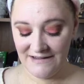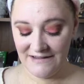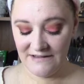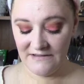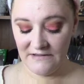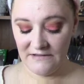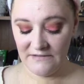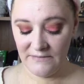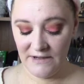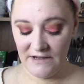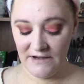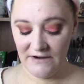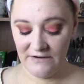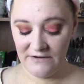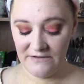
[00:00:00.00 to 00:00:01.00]
And since my
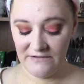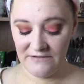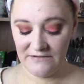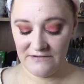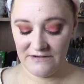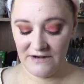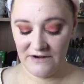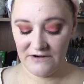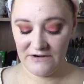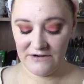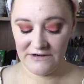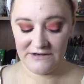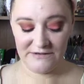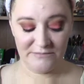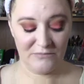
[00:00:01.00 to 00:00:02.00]
hair is
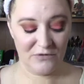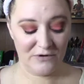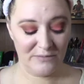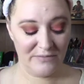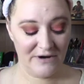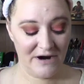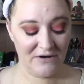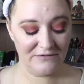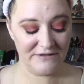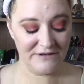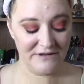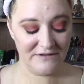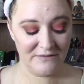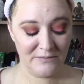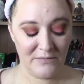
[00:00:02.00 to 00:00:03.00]
darker, more brown
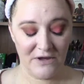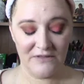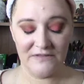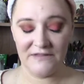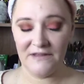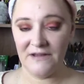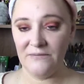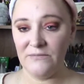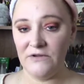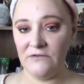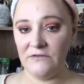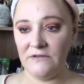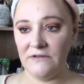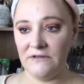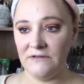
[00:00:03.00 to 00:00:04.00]
this month, I'm
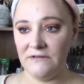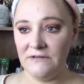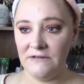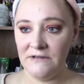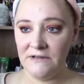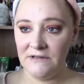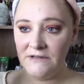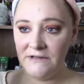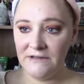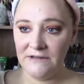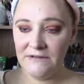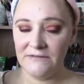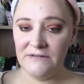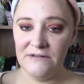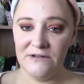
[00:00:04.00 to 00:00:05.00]
using
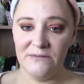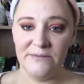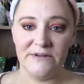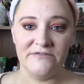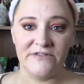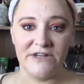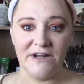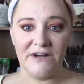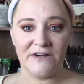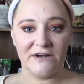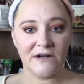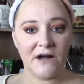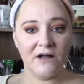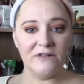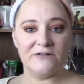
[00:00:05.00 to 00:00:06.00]
a little bit of a darker
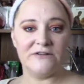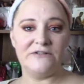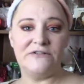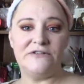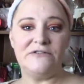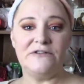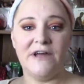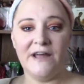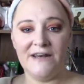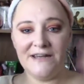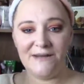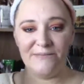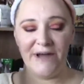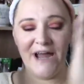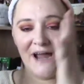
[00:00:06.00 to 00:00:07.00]
color to kind of
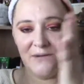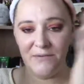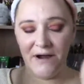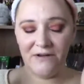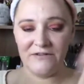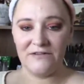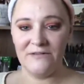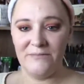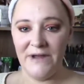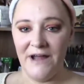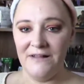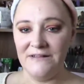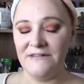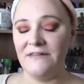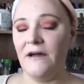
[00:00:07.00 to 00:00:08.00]
get my eyebrows to
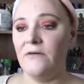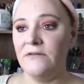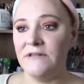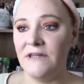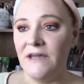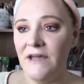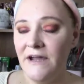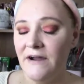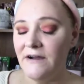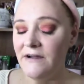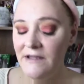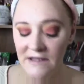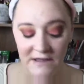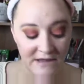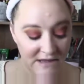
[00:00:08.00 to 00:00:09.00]
balance out with the hair.
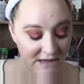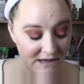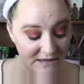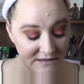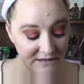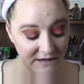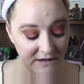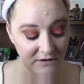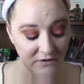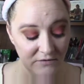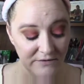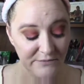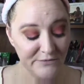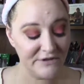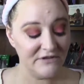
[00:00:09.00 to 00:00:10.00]
And then I
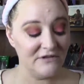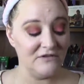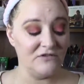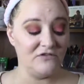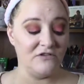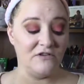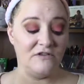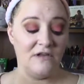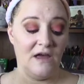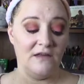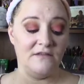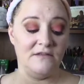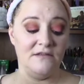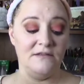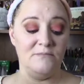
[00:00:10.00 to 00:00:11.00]
go in with this just
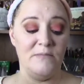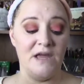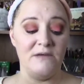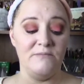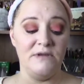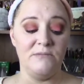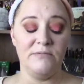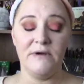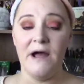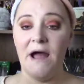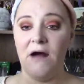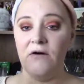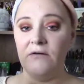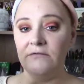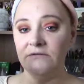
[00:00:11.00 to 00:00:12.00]
Essence Make Me
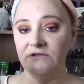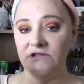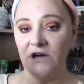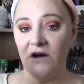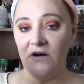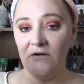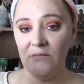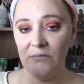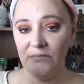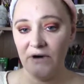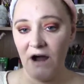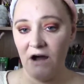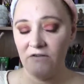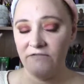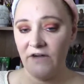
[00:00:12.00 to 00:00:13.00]
Brow Gel
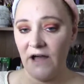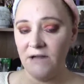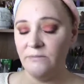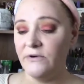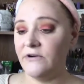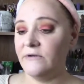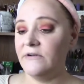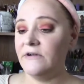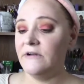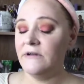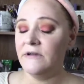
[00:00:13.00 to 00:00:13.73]
Brow Fiber.